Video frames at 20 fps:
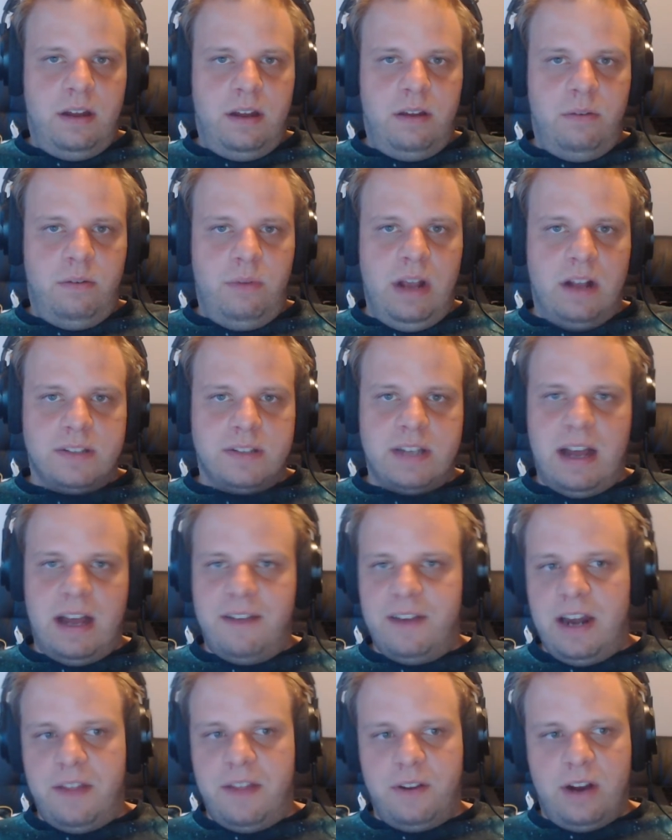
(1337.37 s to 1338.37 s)
We also have
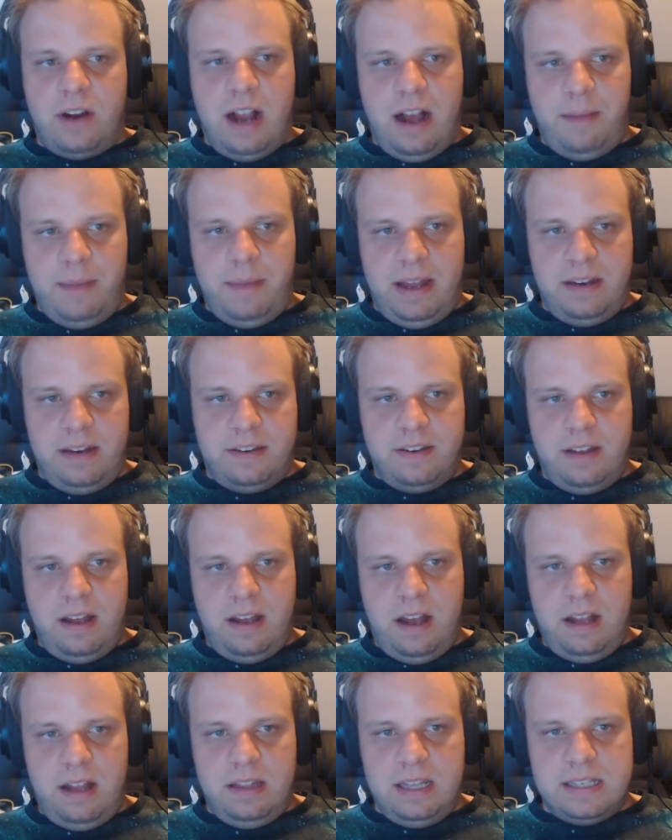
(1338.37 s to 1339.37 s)
another comment
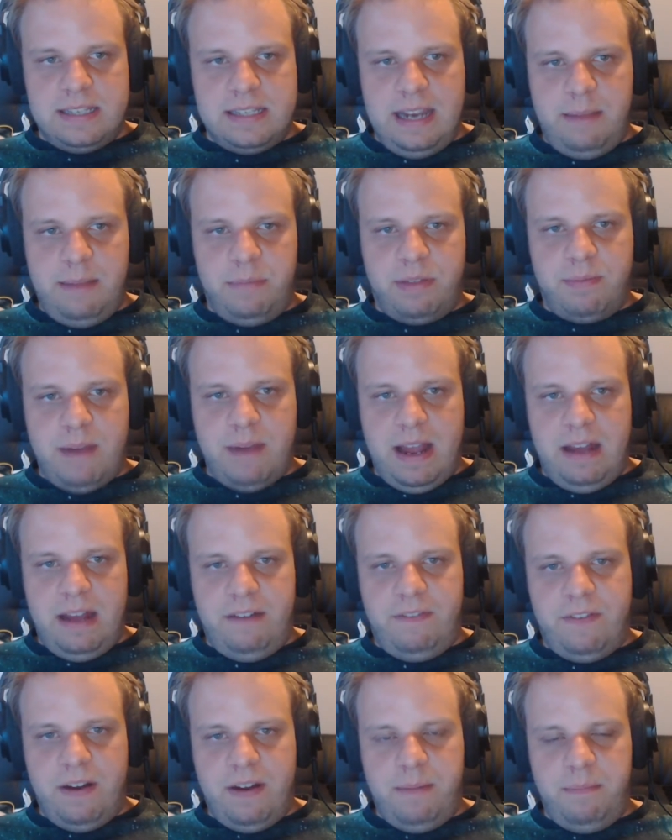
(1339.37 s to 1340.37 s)
on the same
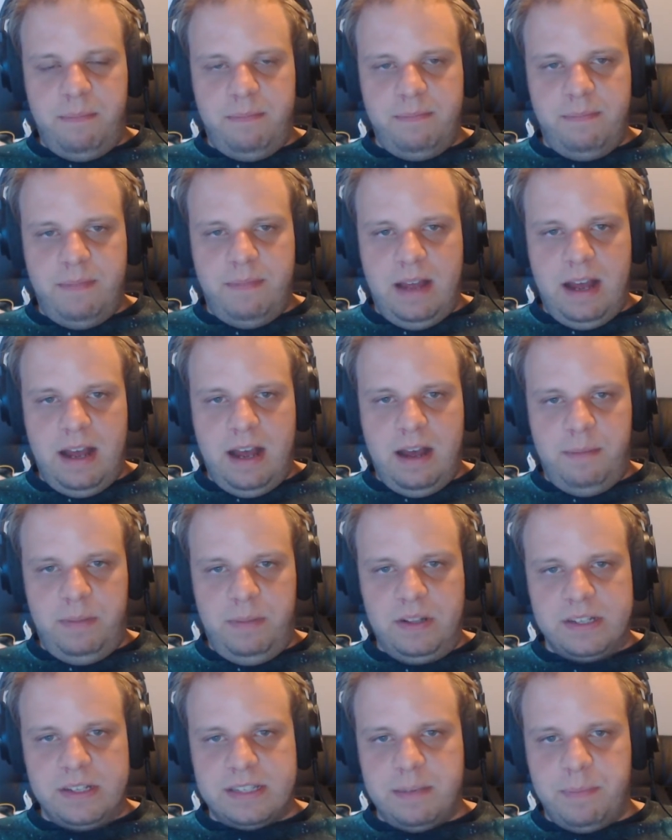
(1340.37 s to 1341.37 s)
thread from
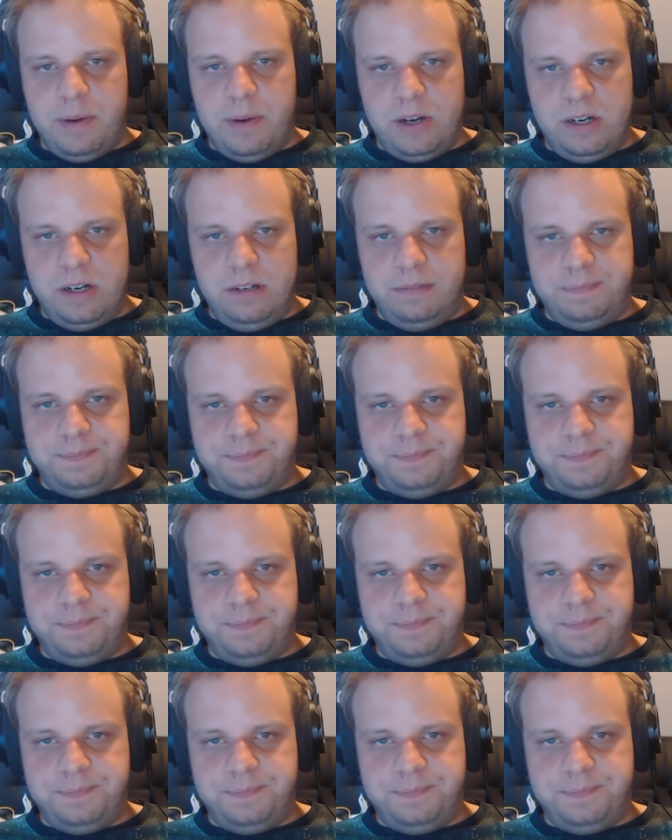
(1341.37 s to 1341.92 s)
Melissa Bird.